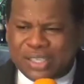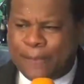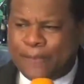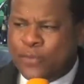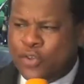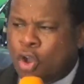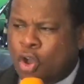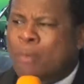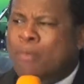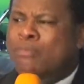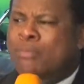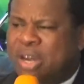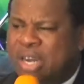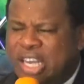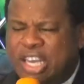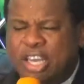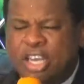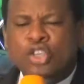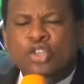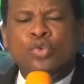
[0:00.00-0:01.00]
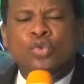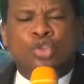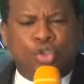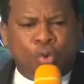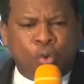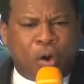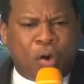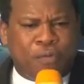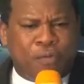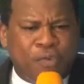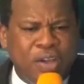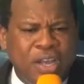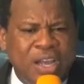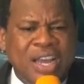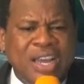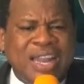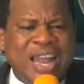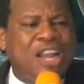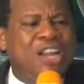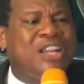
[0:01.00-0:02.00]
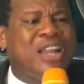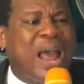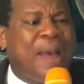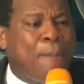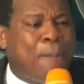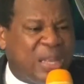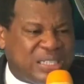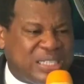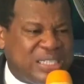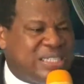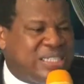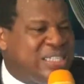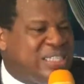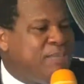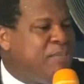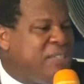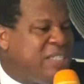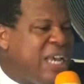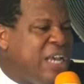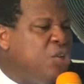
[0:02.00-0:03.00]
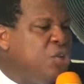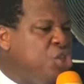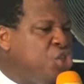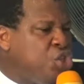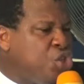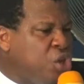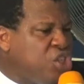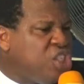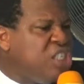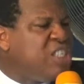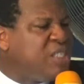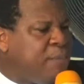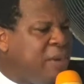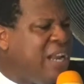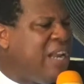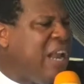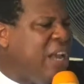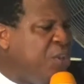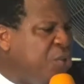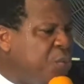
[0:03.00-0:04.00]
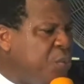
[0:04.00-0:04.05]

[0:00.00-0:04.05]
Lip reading: your money is to show off that person sitting beside you in church is smaller than you.